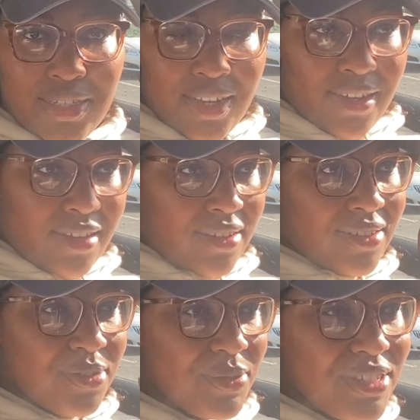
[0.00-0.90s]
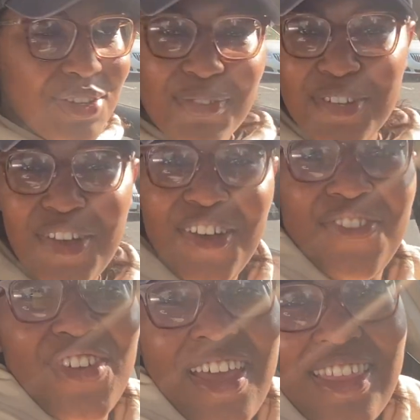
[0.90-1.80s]
Y'all, what's going
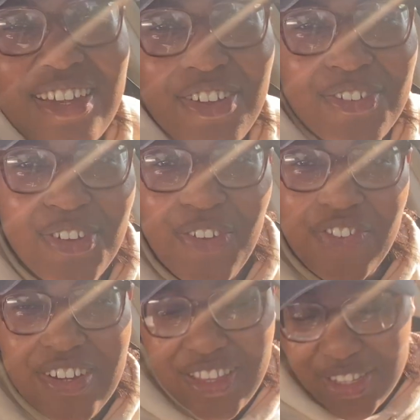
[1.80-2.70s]
on? For y'all that don't know, for y'all